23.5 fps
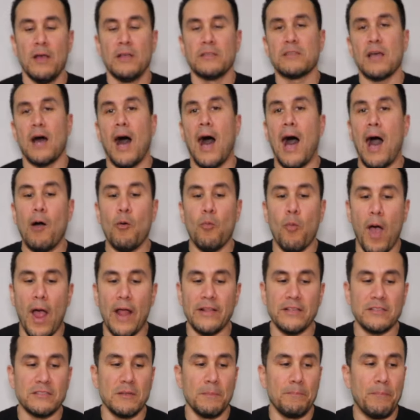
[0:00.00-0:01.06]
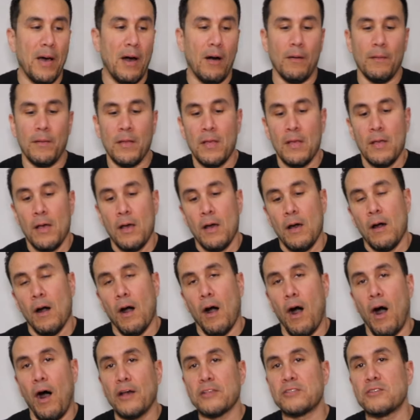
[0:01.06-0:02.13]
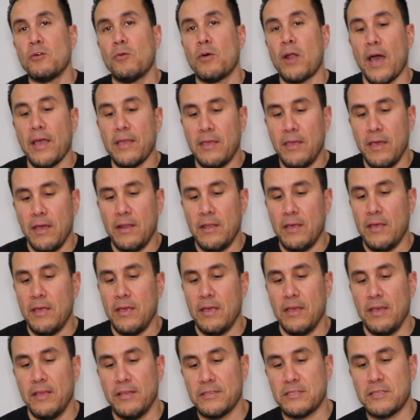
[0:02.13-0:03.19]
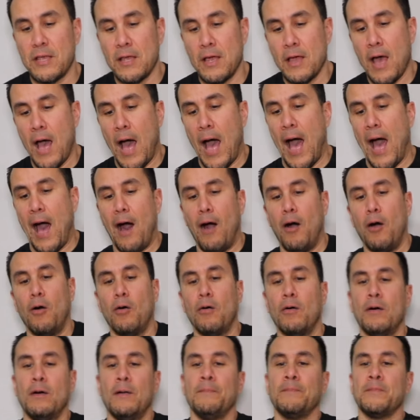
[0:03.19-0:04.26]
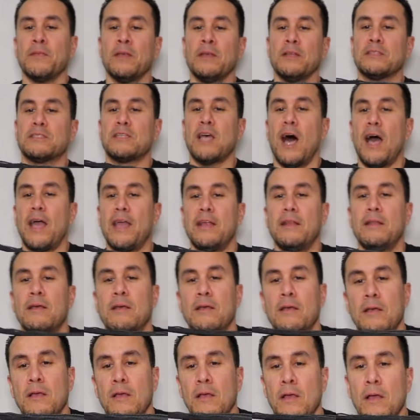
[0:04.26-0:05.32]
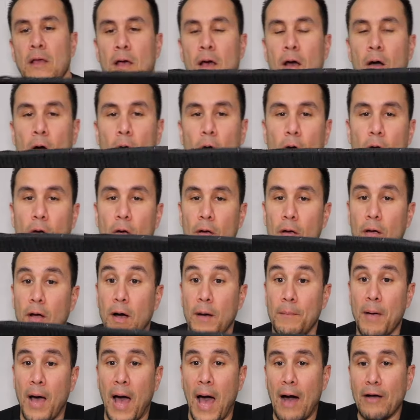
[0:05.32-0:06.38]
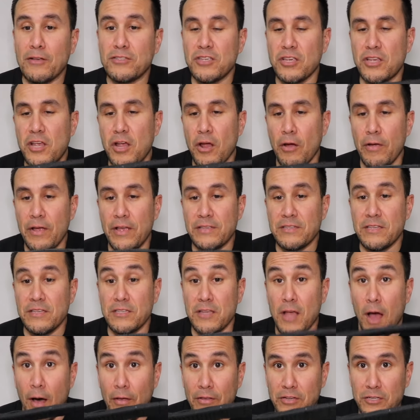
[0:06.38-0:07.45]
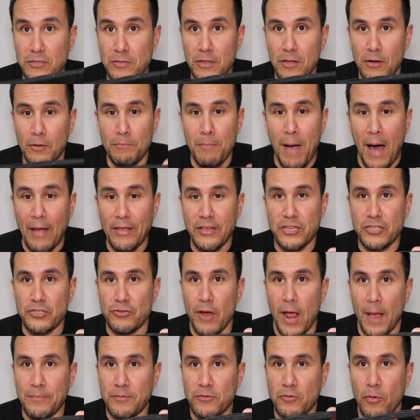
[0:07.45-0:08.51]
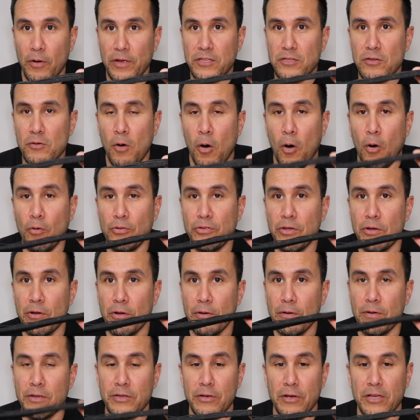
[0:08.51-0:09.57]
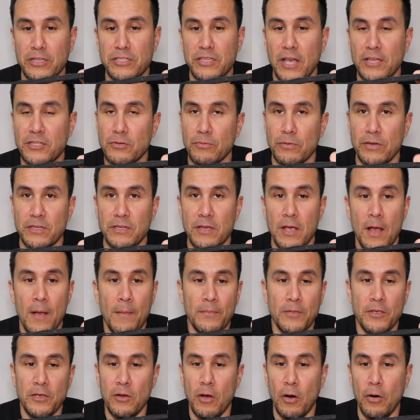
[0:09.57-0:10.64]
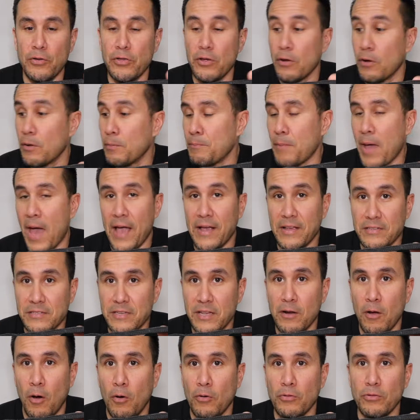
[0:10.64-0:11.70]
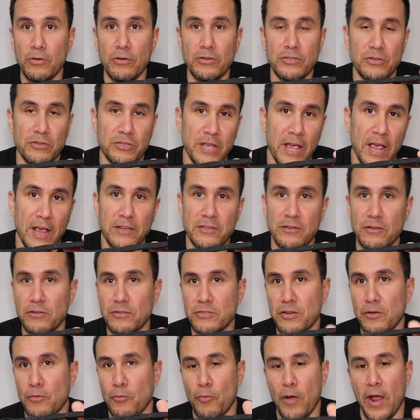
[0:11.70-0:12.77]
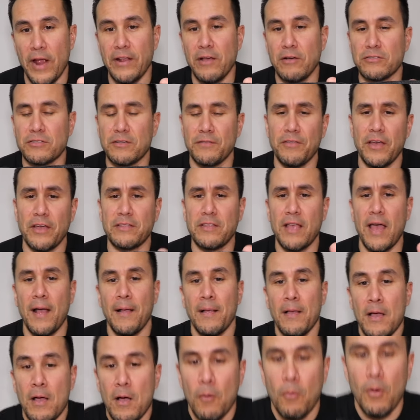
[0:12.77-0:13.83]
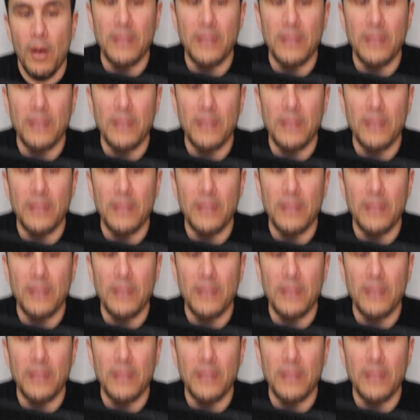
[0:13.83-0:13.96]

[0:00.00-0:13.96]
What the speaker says: to how wide is the belt? Also, what I get is how tight or how secure is are these little Molle straps going to hold your accessories? You know, your magazine holders, your tasers, your radio, stuff like that. Well,